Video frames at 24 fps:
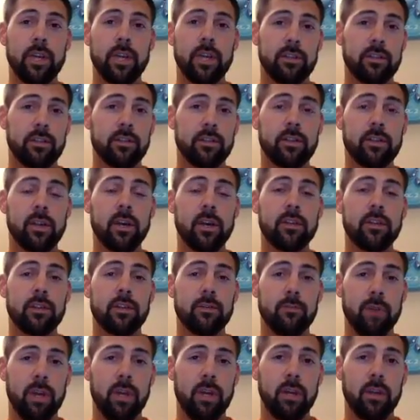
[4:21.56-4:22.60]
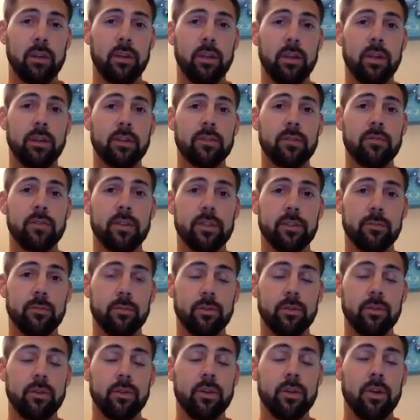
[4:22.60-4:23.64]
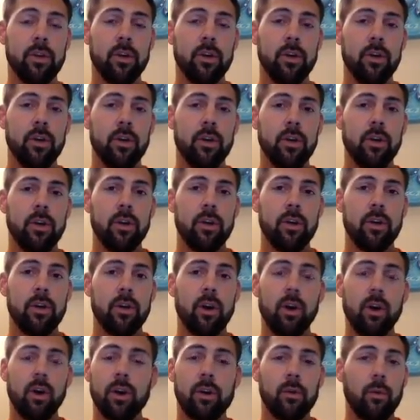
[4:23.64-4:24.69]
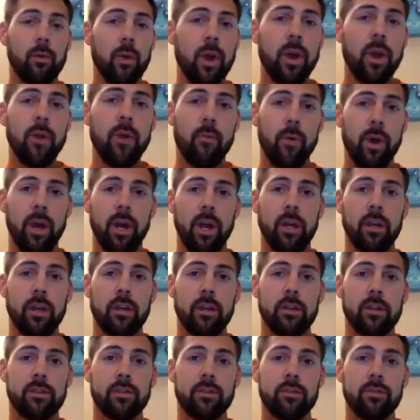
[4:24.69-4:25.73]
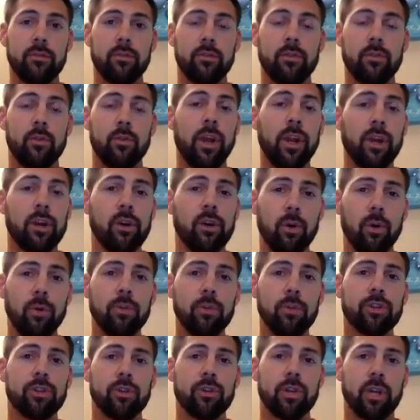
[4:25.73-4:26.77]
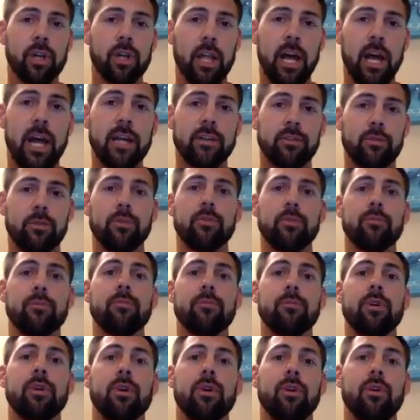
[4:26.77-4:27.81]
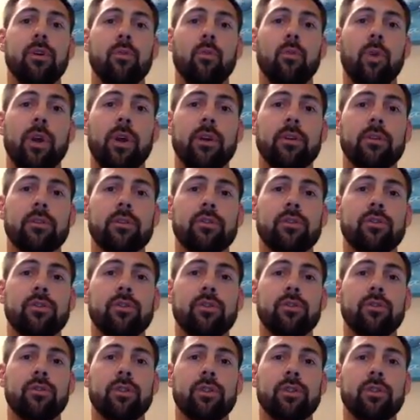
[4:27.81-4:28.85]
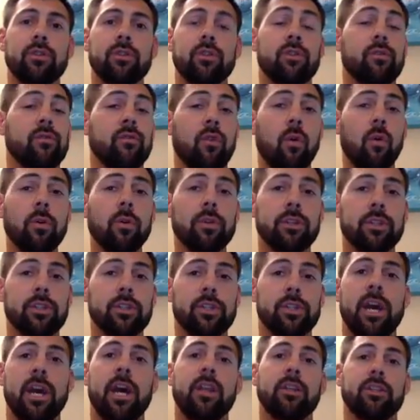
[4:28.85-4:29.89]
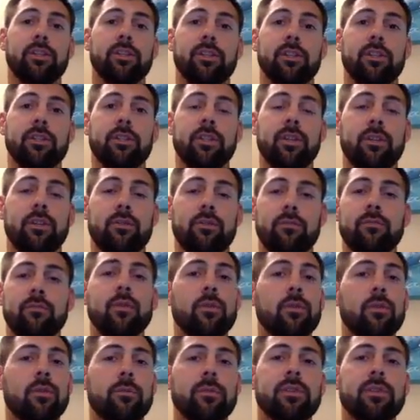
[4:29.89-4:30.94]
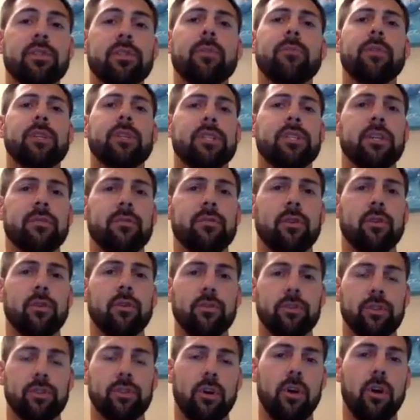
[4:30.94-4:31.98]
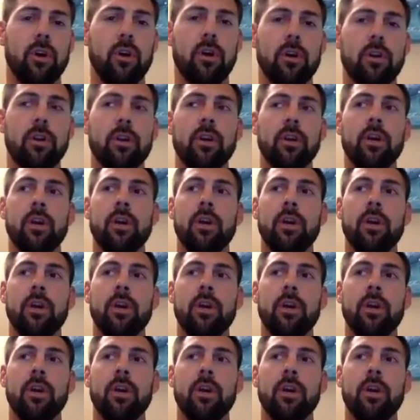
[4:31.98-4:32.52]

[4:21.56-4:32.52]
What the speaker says: as discussed in Making Things Visible, are a great way to create a culture in a classroom where students look forward to challenges. They don't view them as something difficult or hard,